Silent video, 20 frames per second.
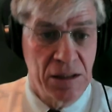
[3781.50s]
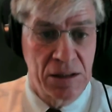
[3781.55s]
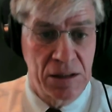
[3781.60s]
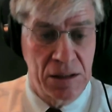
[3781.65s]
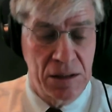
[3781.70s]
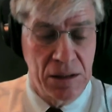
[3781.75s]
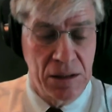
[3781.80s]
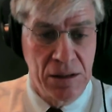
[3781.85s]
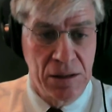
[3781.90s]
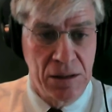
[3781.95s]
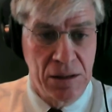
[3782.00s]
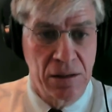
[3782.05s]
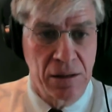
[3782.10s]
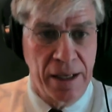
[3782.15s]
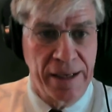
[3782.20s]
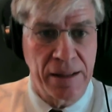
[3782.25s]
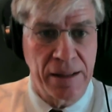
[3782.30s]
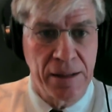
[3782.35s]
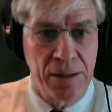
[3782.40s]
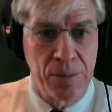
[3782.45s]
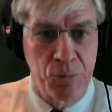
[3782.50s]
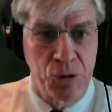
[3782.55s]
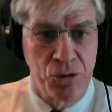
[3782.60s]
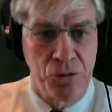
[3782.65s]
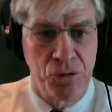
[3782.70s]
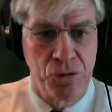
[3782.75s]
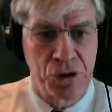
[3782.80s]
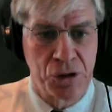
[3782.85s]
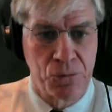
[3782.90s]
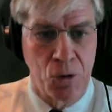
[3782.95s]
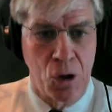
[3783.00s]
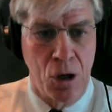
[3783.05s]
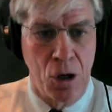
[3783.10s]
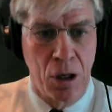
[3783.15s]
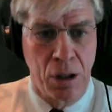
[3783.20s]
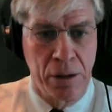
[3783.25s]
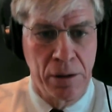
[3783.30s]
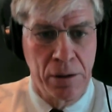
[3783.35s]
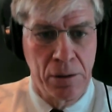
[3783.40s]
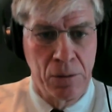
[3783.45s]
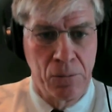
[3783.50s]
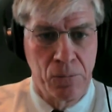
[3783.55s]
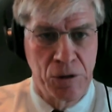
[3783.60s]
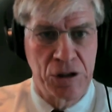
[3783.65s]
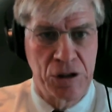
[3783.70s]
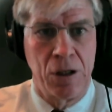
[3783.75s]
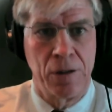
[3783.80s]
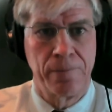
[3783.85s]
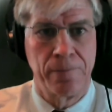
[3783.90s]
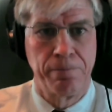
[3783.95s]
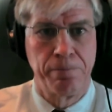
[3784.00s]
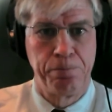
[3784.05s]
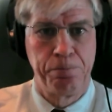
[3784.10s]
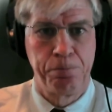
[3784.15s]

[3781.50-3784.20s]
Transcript: is likely to produce the wrong result.